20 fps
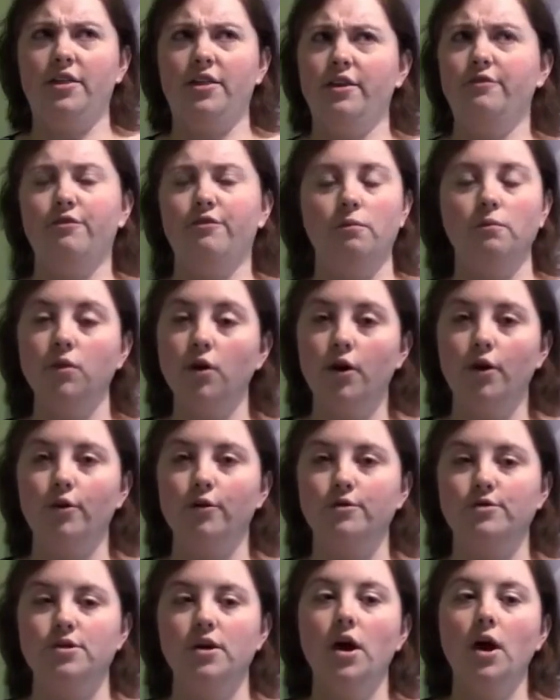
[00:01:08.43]
think from
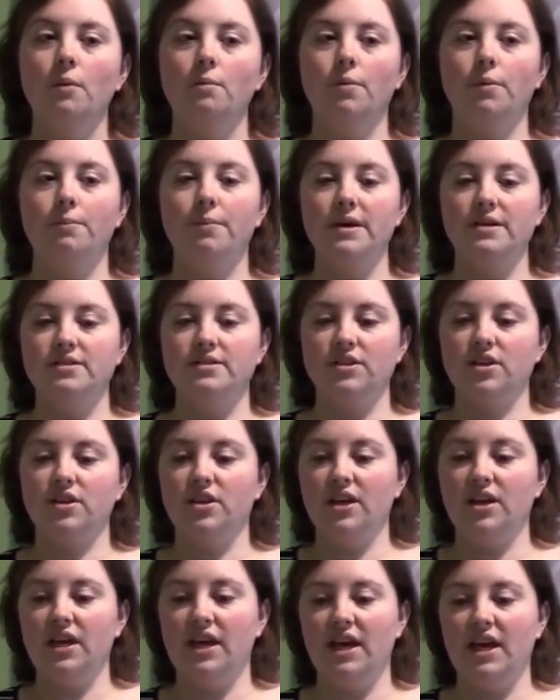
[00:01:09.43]
Lowe's, but
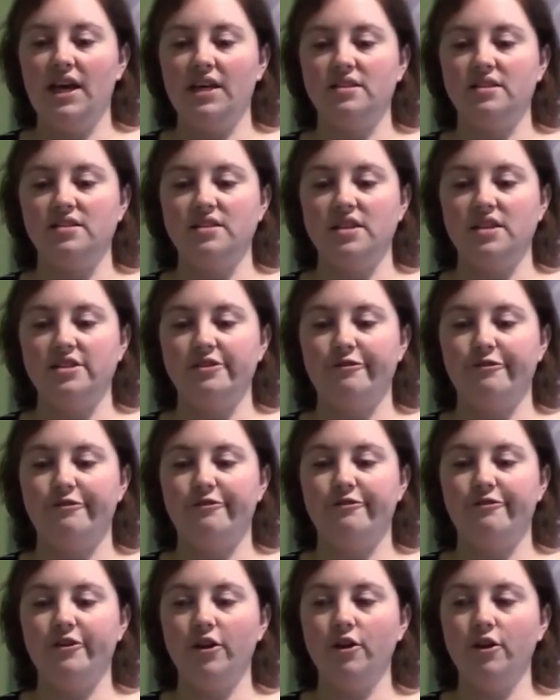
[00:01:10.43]
basically it's a
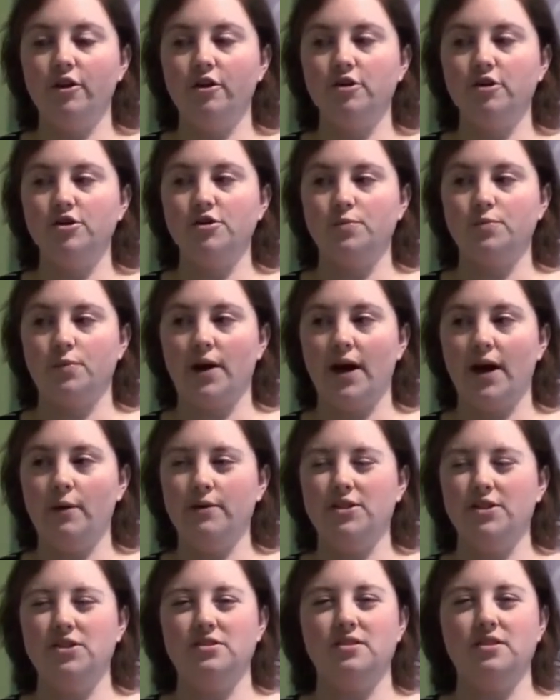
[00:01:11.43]
filler spray
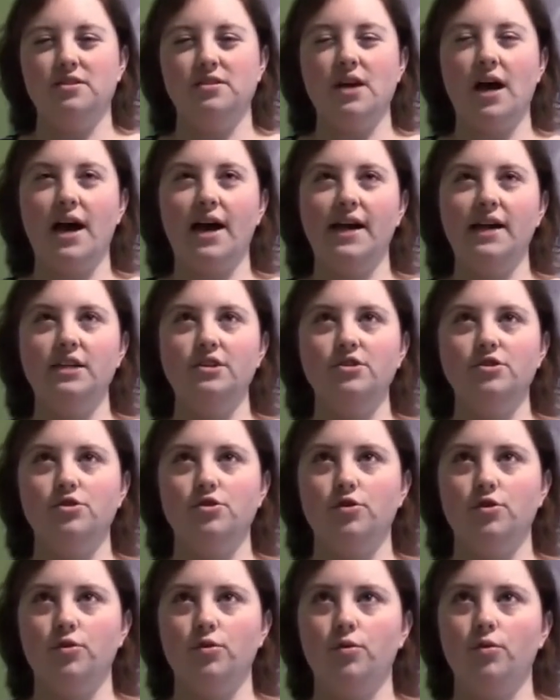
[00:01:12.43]
which is designed
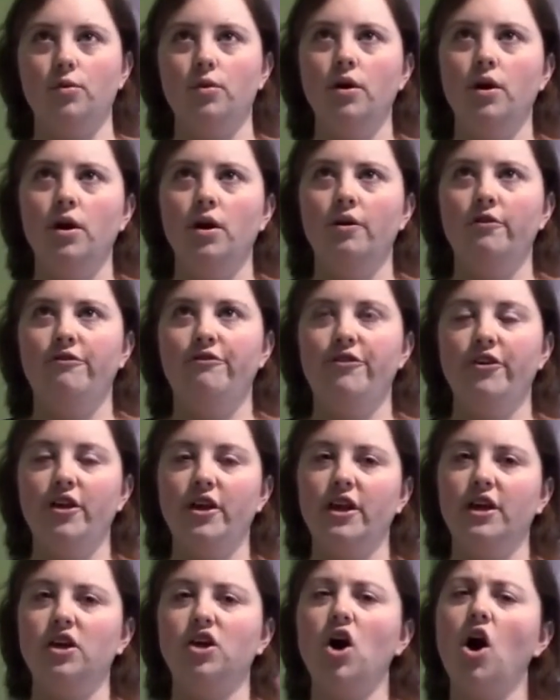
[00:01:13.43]
to
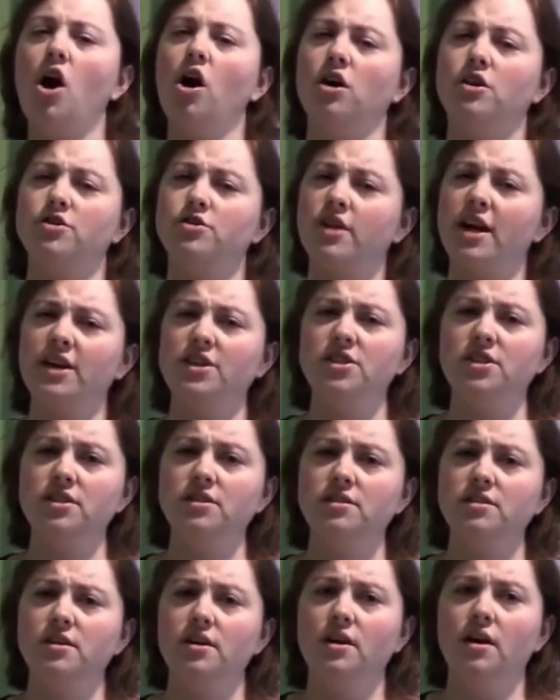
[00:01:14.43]
fill in car
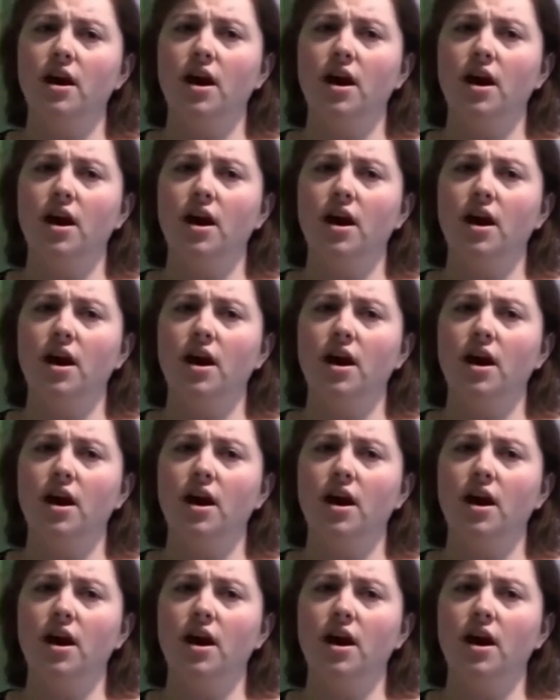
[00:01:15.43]
scratches.